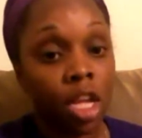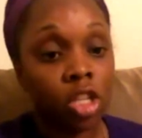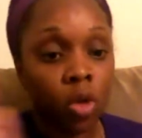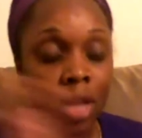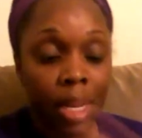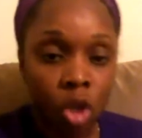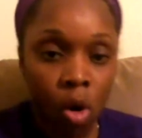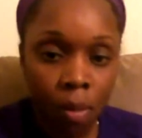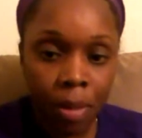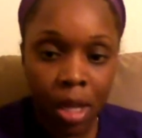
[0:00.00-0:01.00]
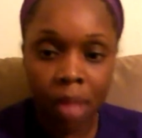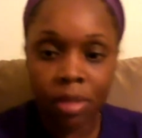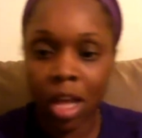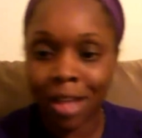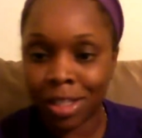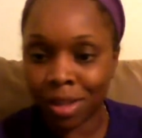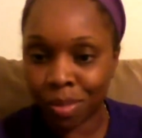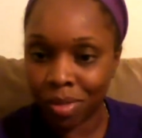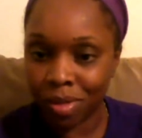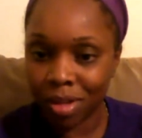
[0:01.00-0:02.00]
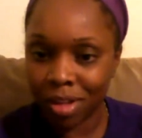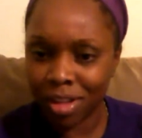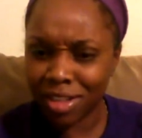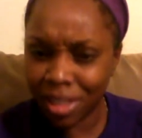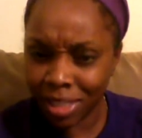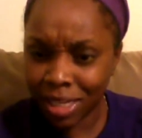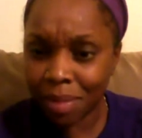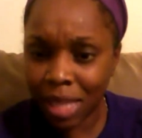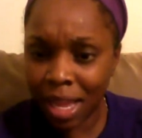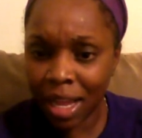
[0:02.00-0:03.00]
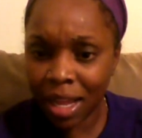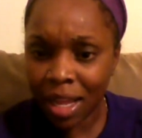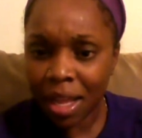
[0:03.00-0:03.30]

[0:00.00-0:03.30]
So then Torah becomes custom. Do you see what I'm saying?